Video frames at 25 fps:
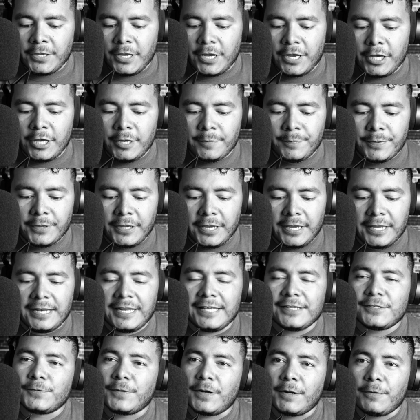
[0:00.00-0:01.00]
up, and
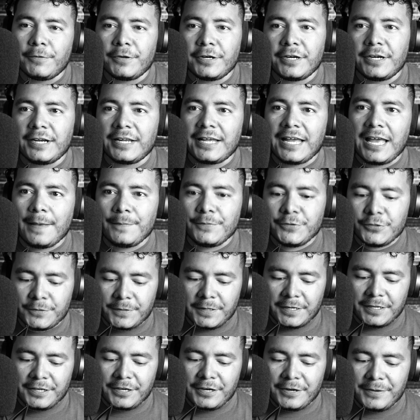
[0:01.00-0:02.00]
that's what I wanted to capture
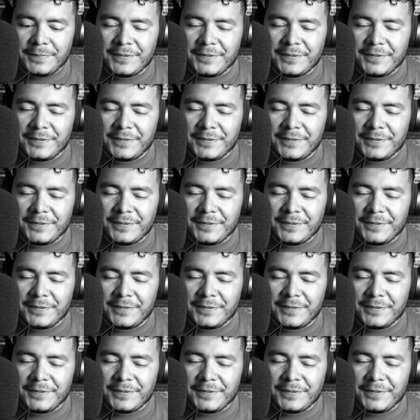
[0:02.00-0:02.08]
right here.